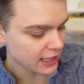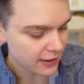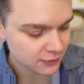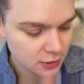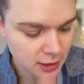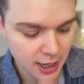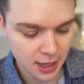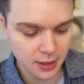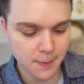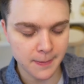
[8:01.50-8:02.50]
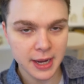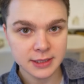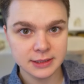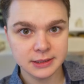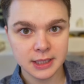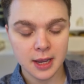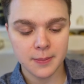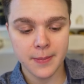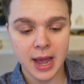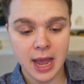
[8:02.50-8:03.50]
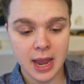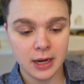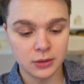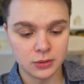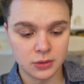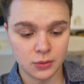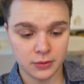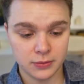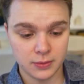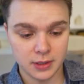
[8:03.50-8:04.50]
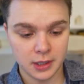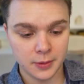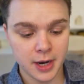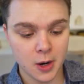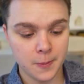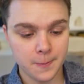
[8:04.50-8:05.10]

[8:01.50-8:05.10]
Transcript: Lavender and Musk by Northwood. Here we go.